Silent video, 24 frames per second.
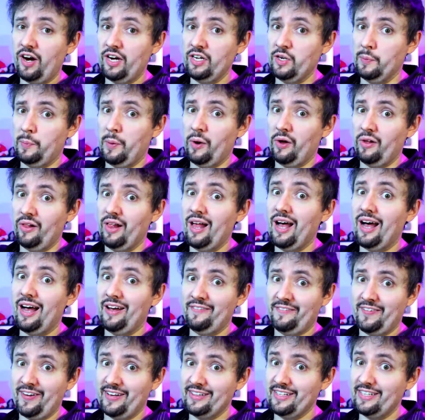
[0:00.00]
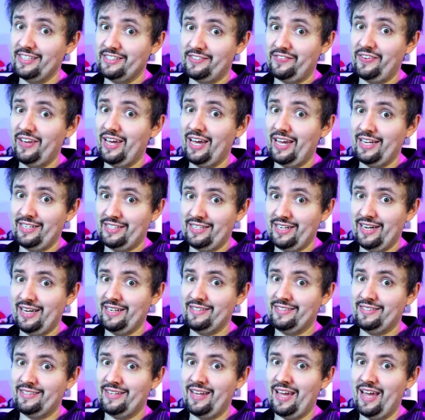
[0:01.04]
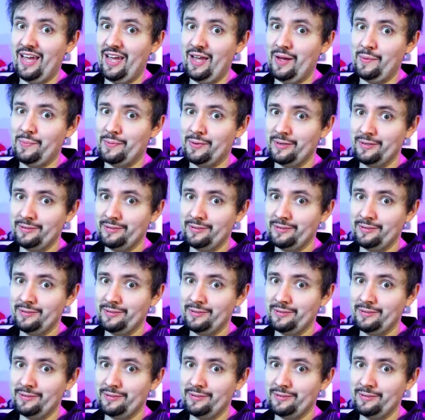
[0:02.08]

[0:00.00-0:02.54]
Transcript: to pull off on this VHS tape.